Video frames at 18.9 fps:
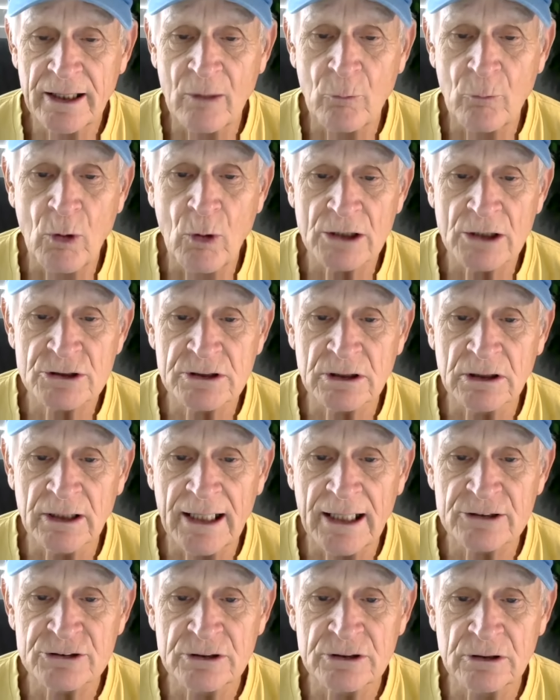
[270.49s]
I watched the
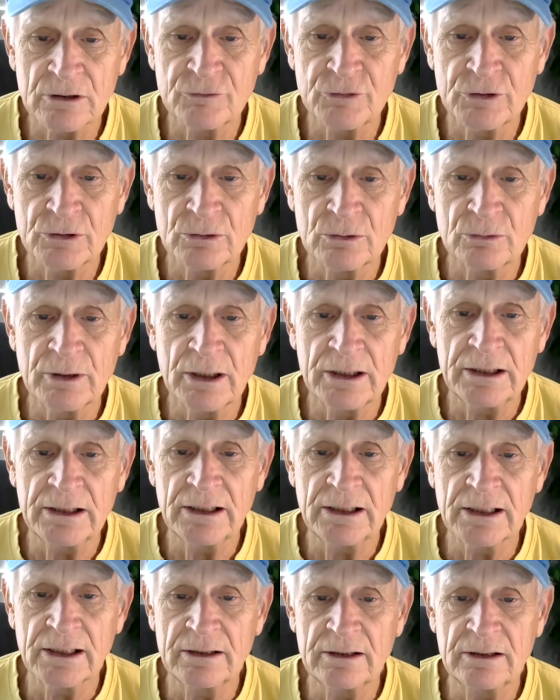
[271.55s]
last interview that he
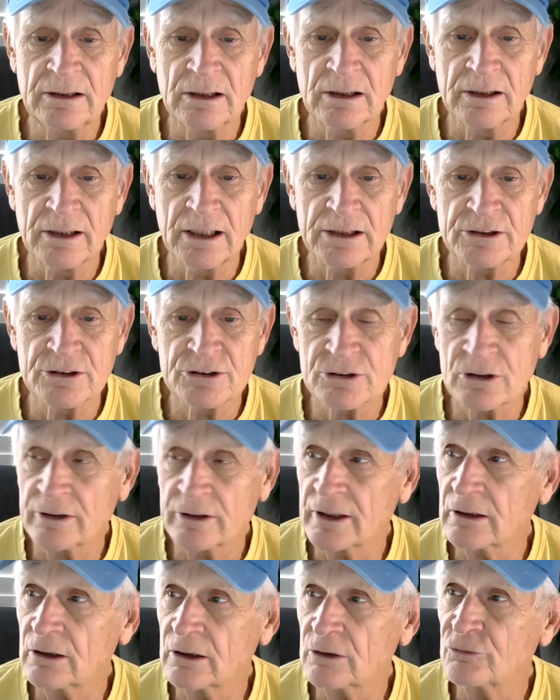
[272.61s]
had done. I just saw
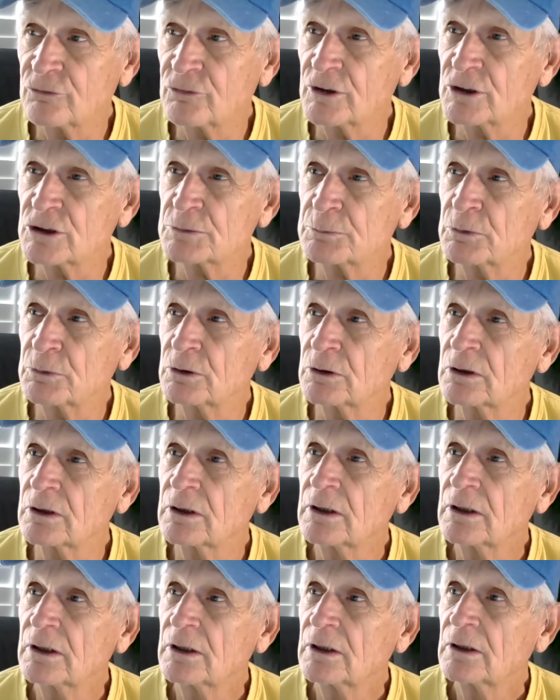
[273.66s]
that on Facebook,
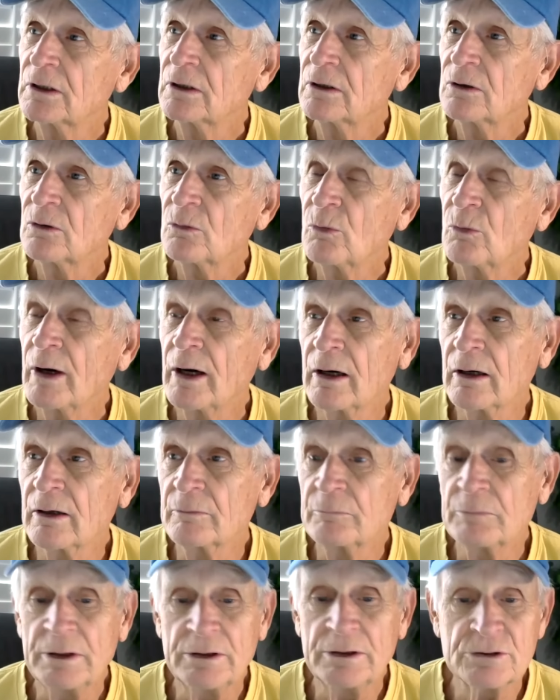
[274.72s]

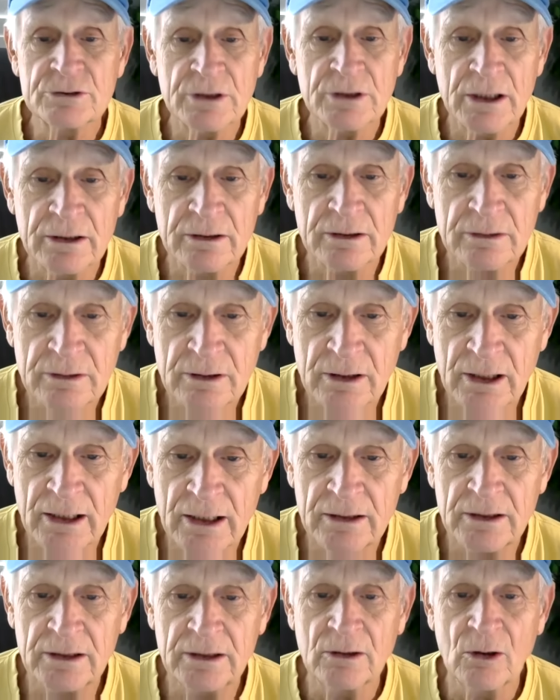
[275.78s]
where he said
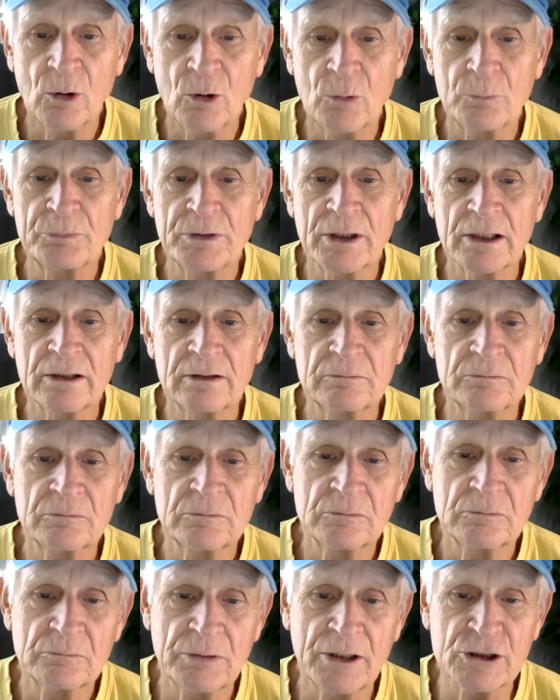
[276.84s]
that he hoped that
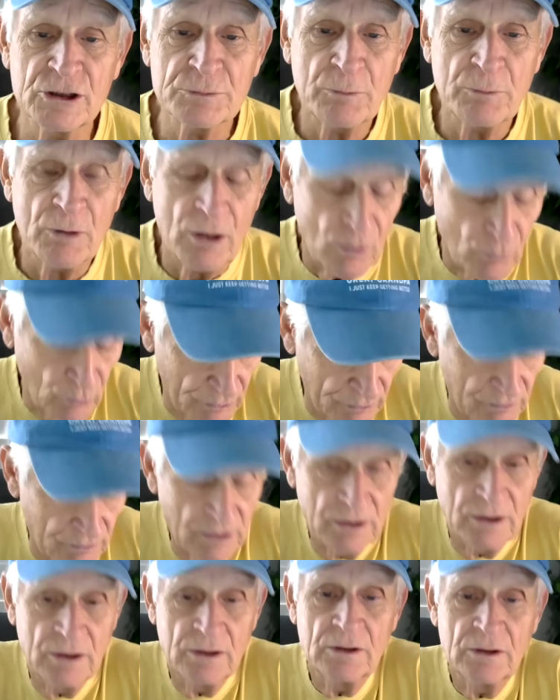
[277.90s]
baseball would
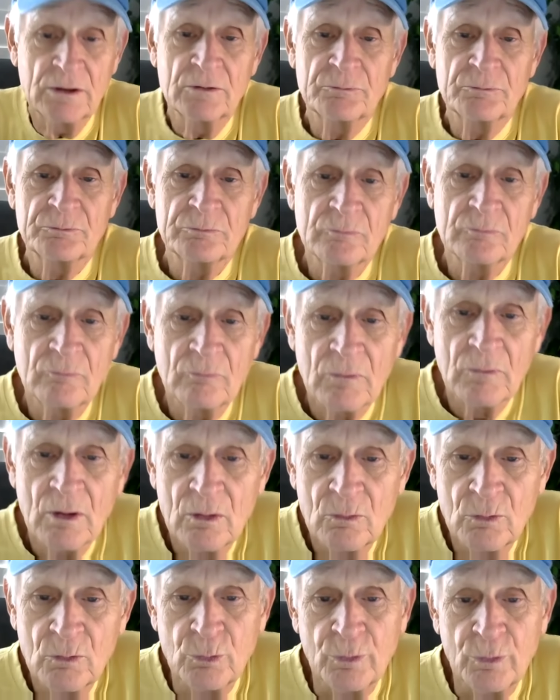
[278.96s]

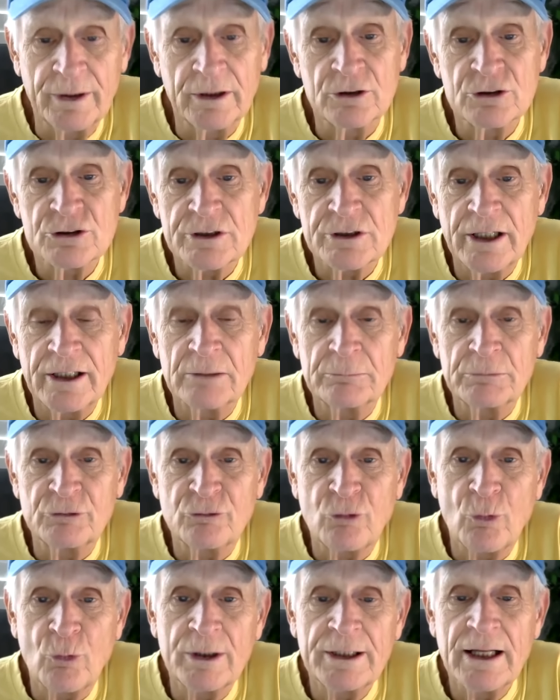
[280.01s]
reinstate him
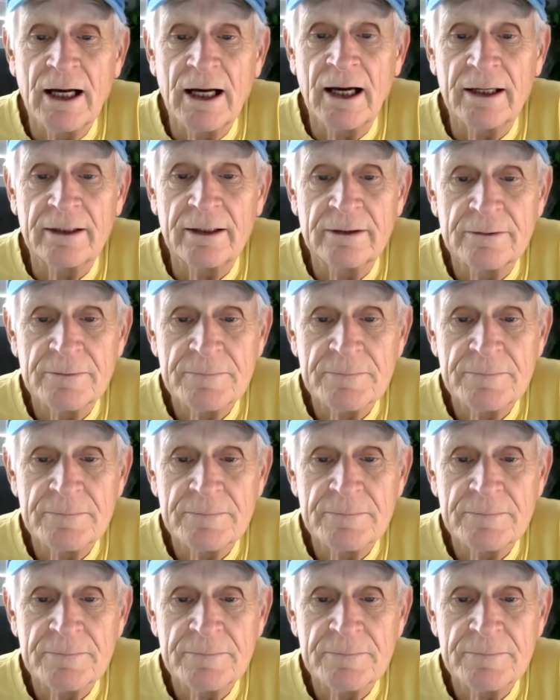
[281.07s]
before he died.